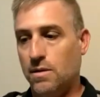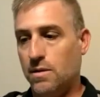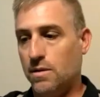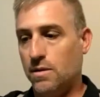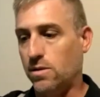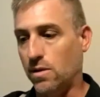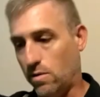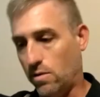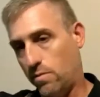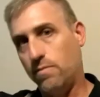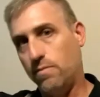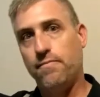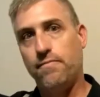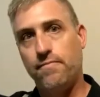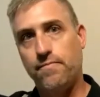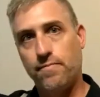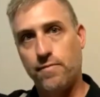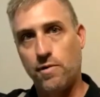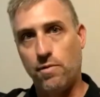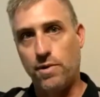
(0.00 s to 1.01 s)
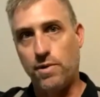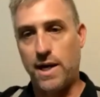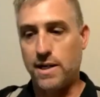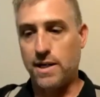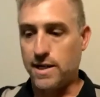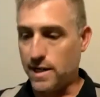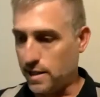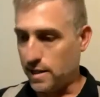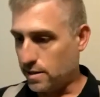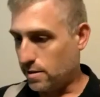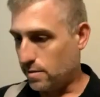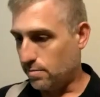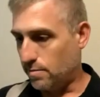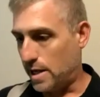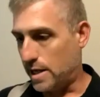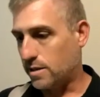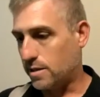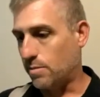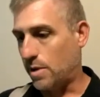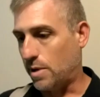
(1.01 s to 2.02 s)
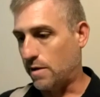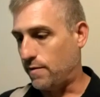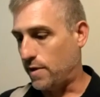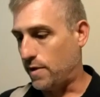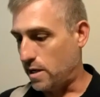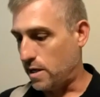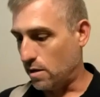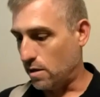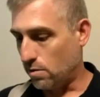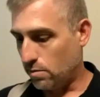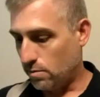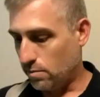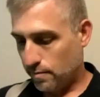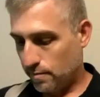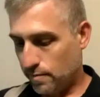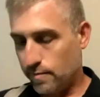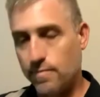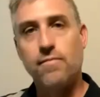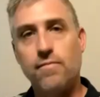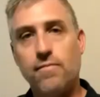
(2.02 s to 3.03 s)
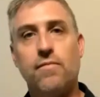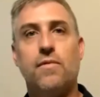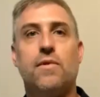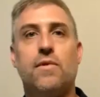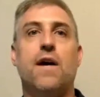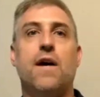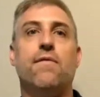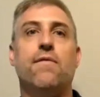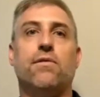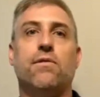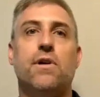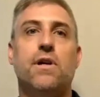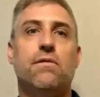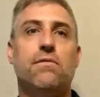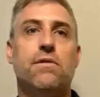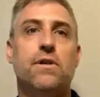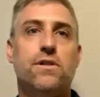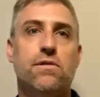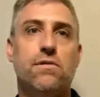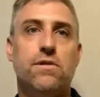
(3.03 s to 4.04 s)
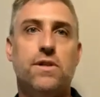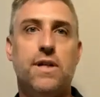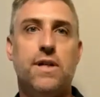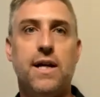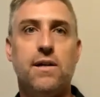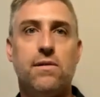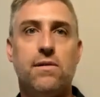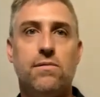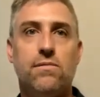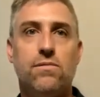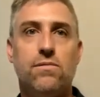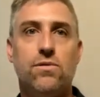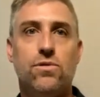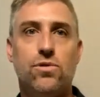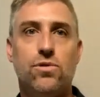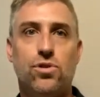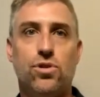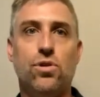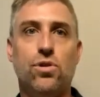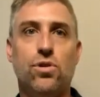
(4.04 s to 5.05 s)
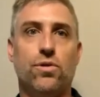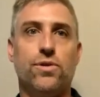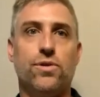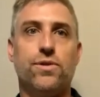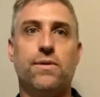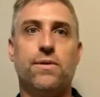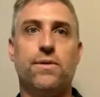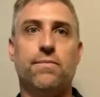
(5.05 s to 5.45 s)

So, with that, guys, that's my video. Have a great rest of your day. Toodles.